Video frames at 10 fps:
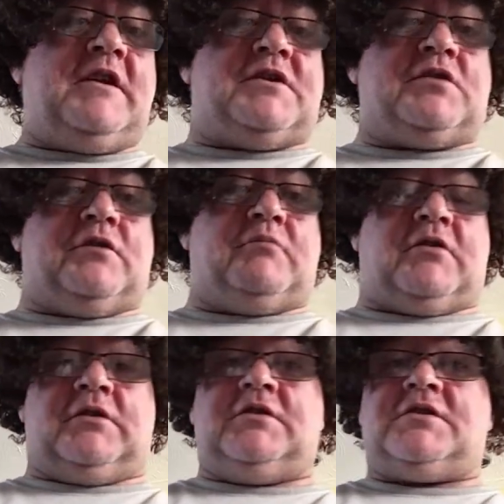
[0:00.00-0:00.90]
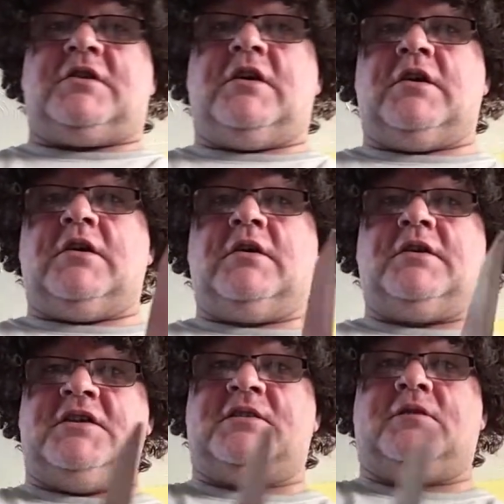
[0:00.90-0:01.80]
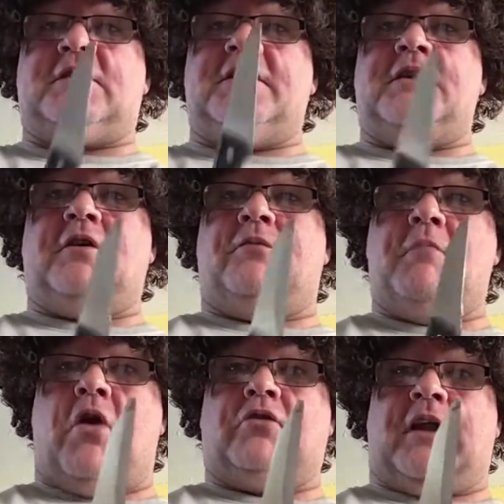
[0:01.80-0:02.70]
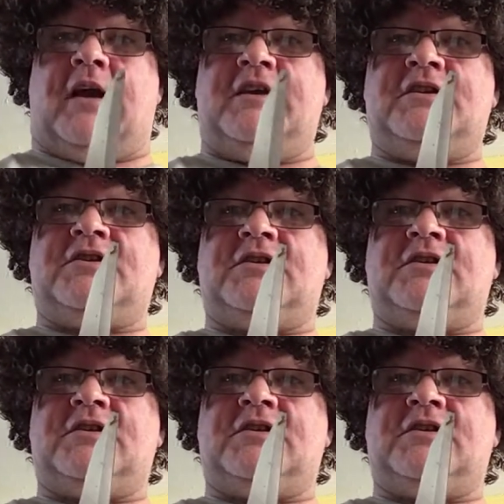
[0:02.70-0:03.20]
tough models, these are for cleaning off mould lines.